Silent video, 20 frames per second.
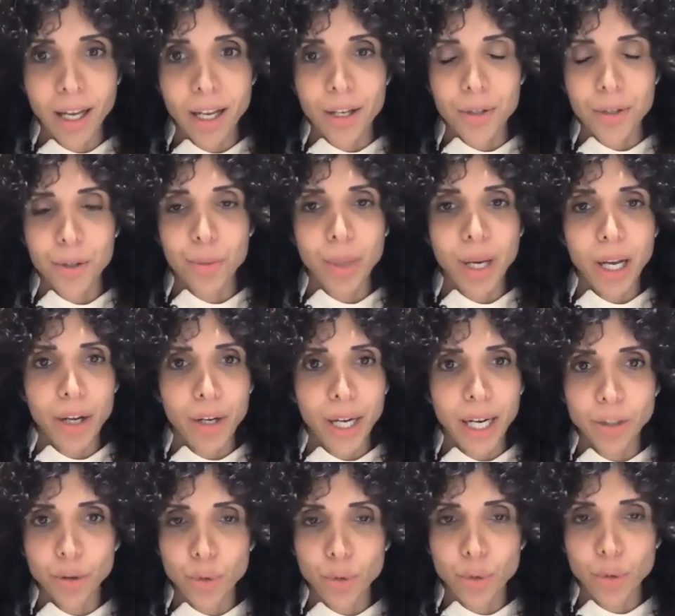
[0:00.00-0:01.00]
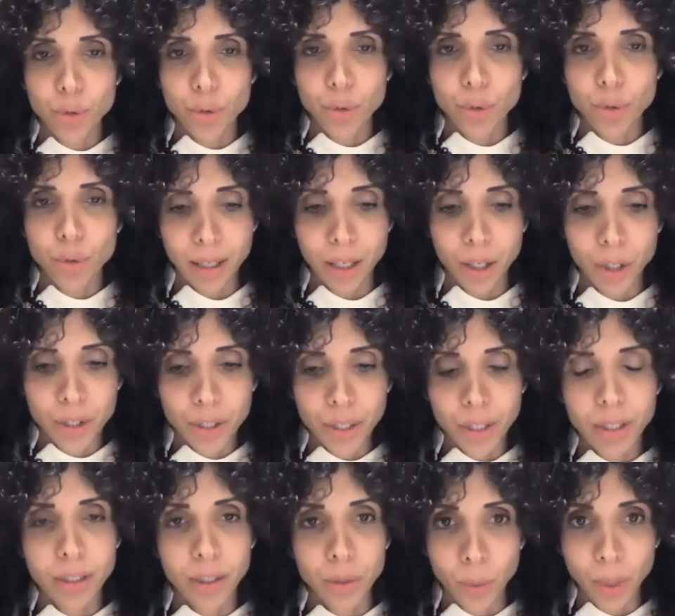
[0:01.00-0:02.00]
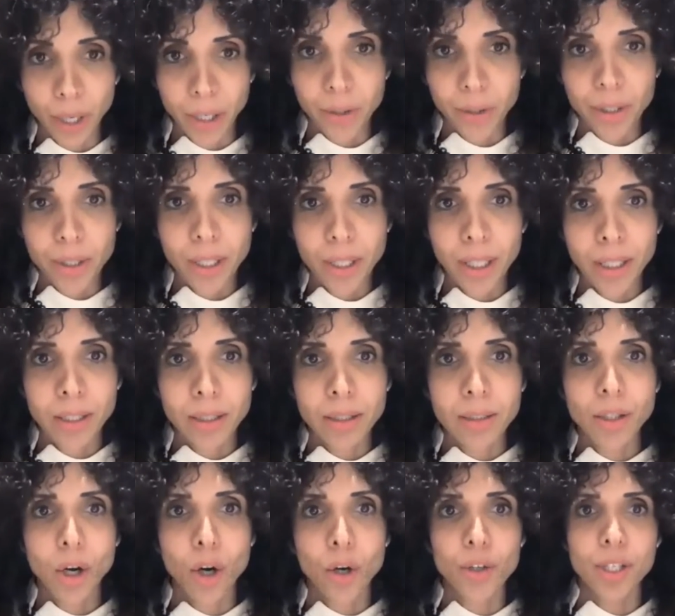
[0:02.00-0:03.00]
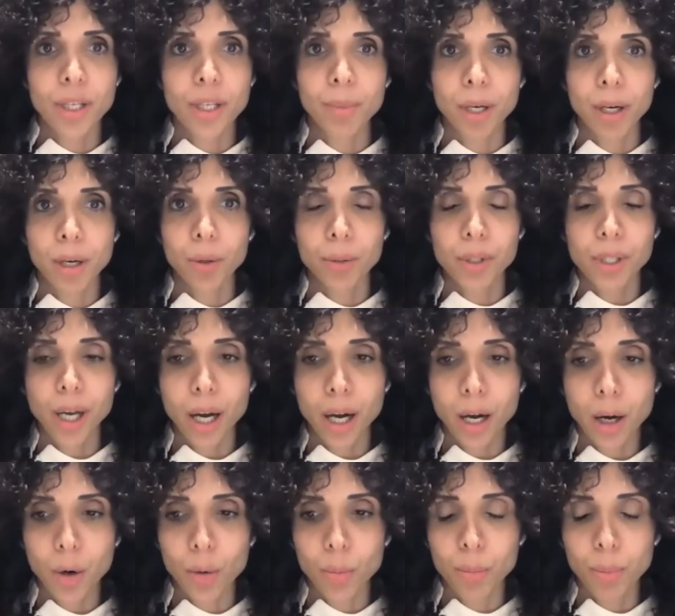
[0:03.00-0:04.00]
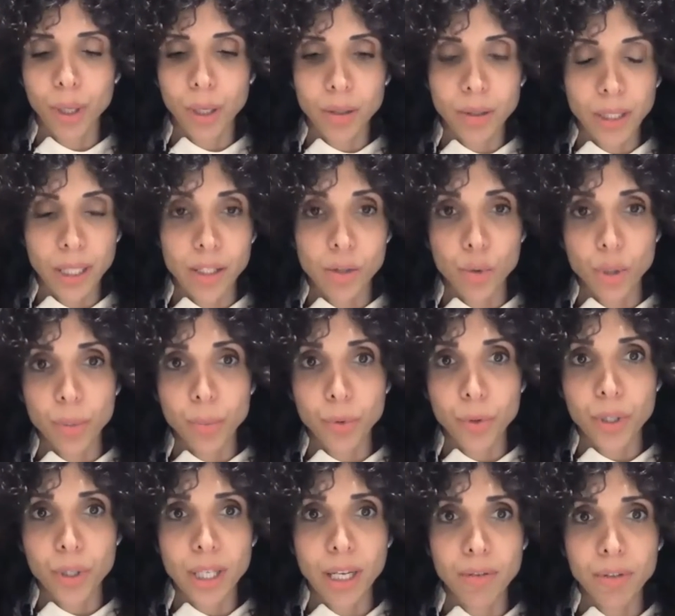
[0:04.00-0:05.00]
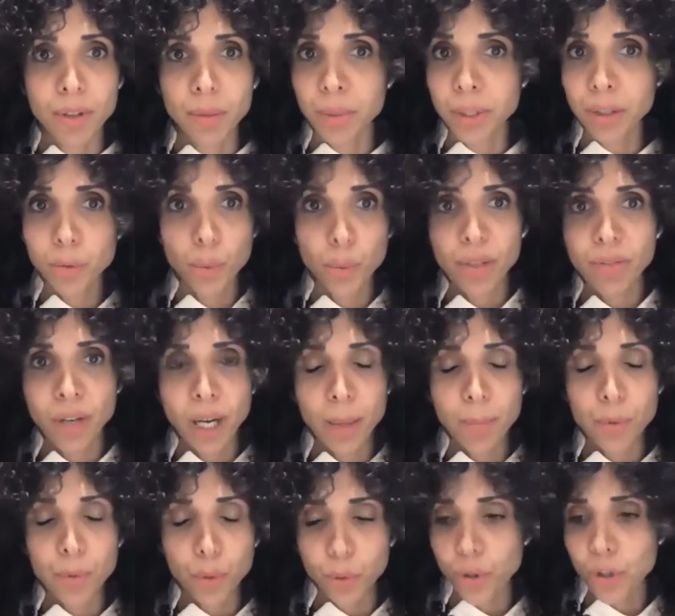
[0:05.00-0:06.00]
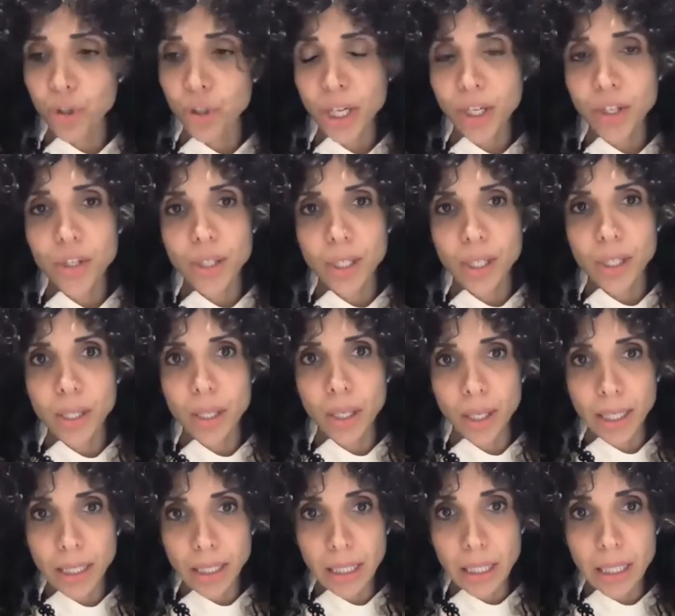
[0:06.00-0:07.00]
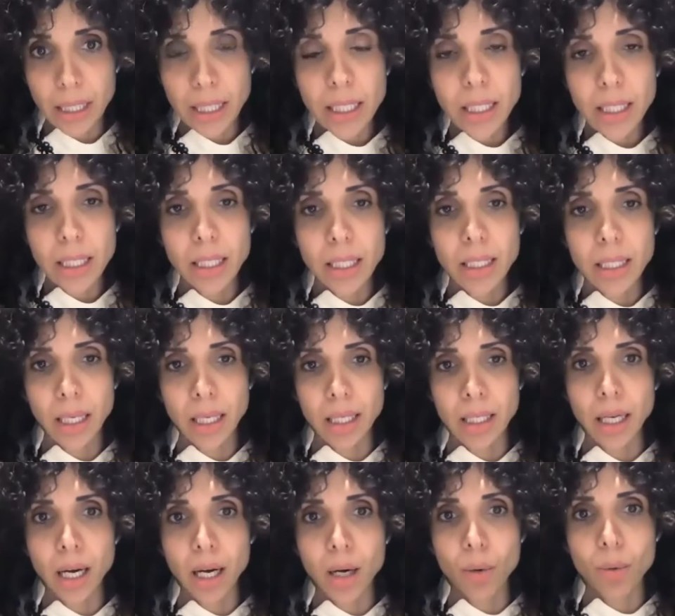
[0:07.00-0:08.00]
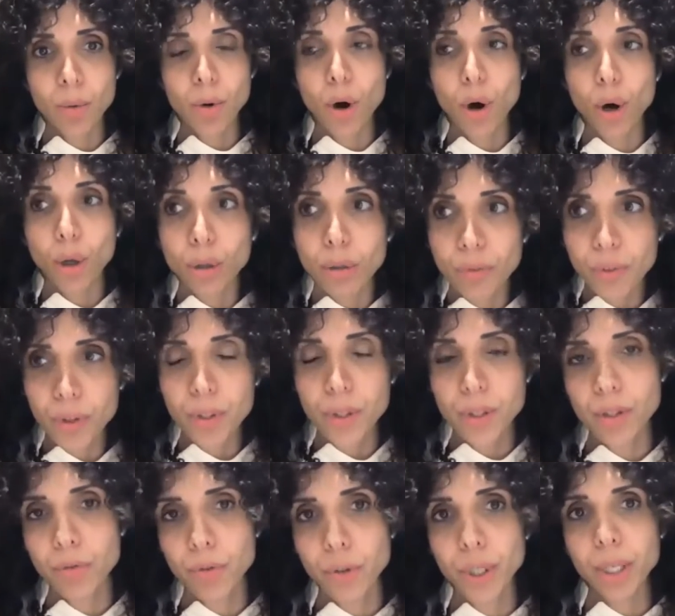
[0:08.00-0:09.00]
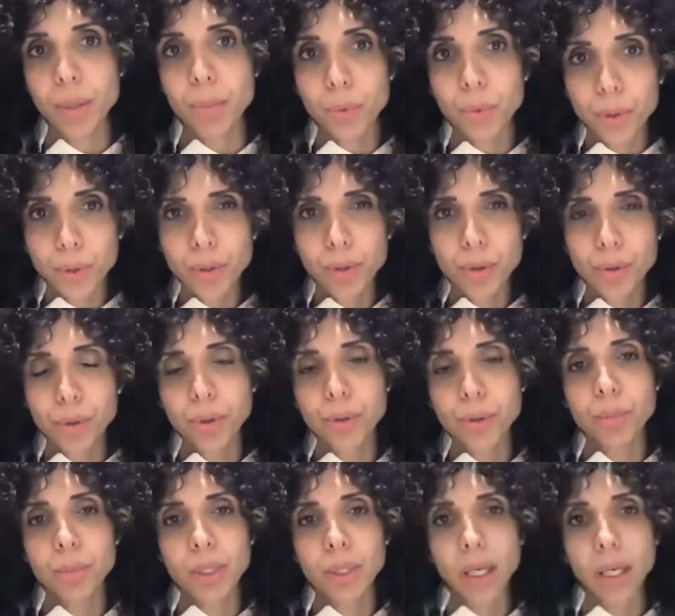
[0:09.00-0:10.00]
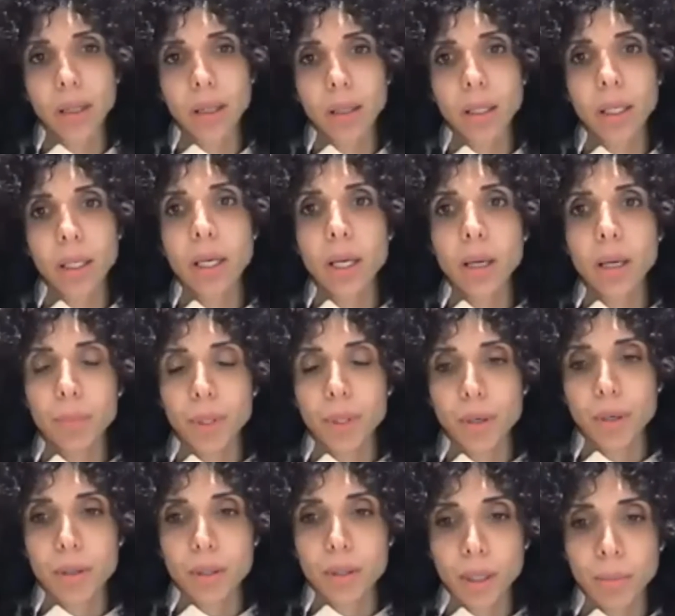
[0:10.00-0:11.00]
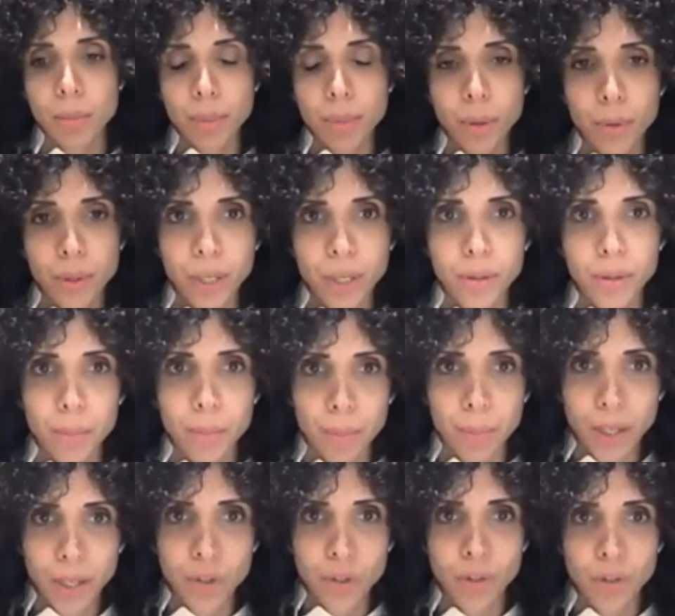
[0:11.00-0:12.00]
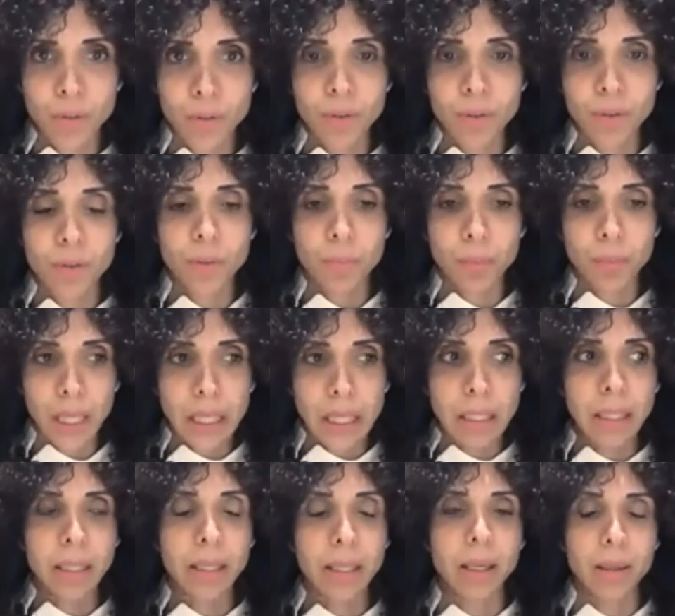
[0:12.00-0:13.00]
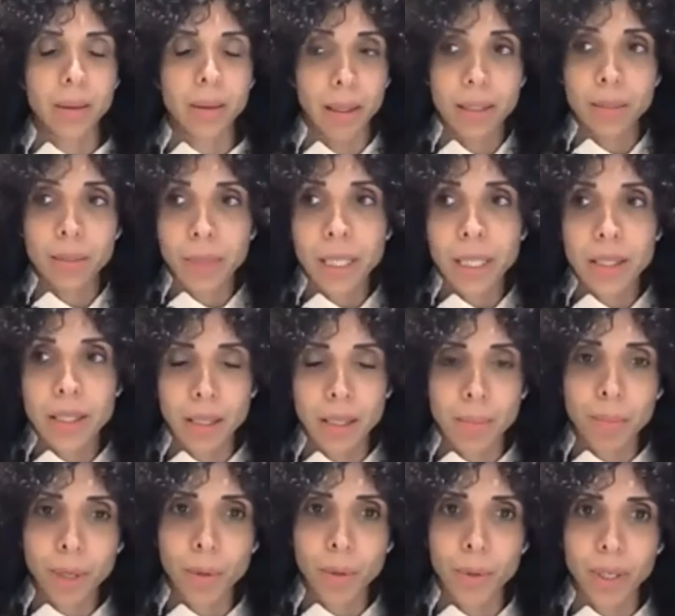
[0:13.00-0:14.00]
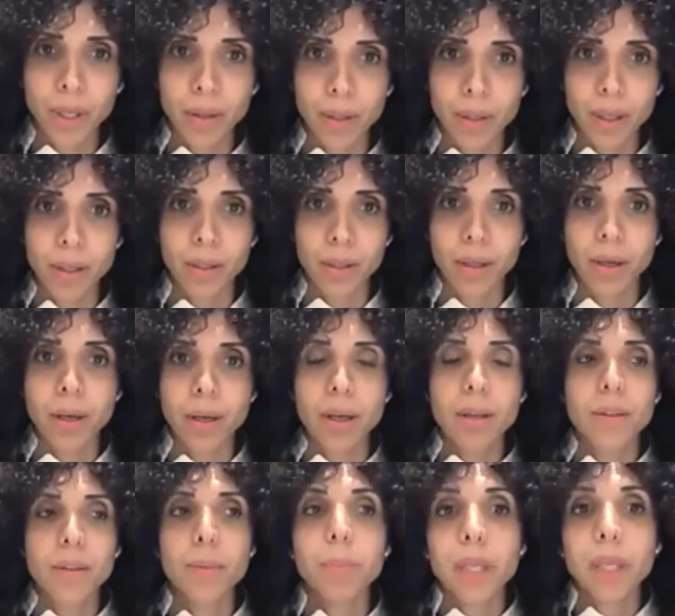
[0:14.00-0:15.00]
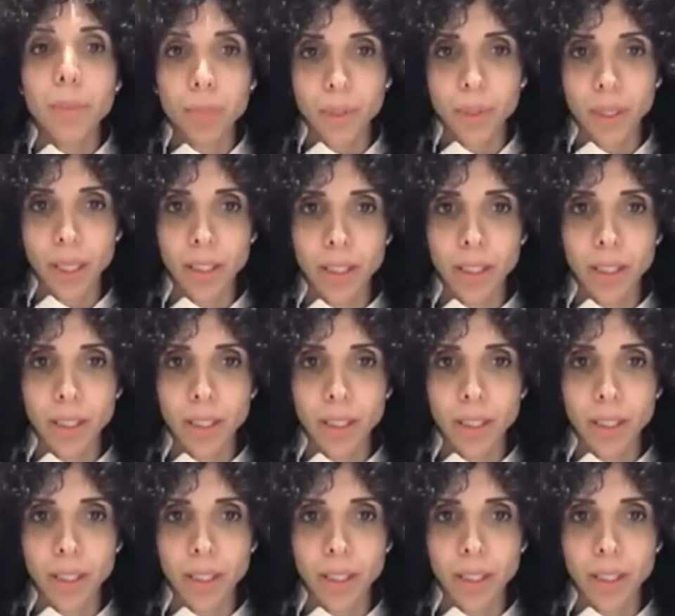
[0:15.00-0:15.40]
So Baher had read the article in Wired that talks about how blood test reports haven't been revamped or changed since the 1960s and how all of this is very important to human health because empowering the patient, meaning it means empowering the people.